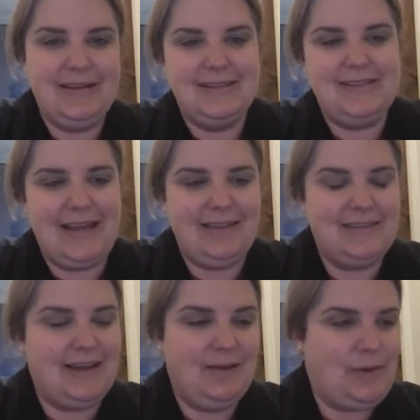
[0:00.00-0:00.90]
Because at the
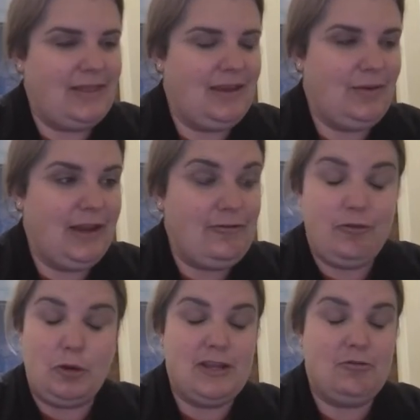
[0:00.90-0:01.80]
time, I think we had
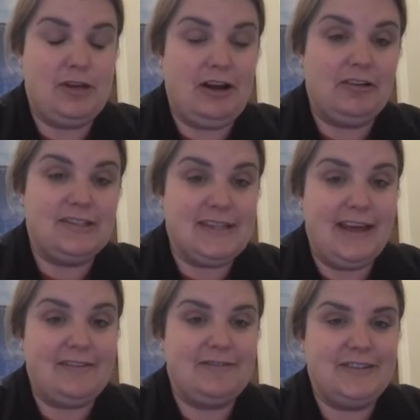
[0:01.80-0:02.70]
$43
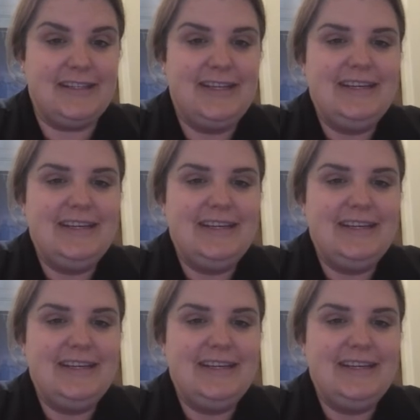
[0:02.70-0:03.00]
left.